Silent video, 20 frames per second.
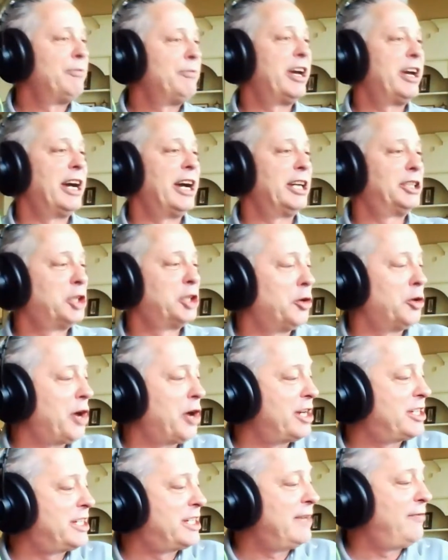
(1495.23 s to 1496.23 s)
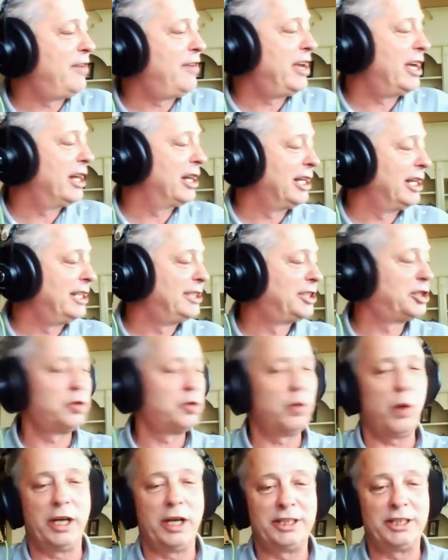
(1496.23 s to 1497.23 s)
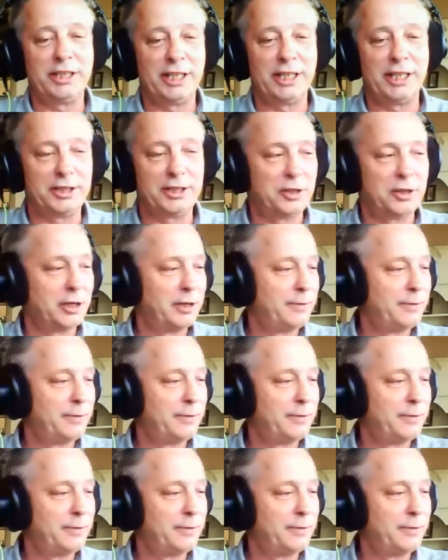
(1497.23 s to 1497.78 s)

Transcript: It got shown on TV at least twice. I saw.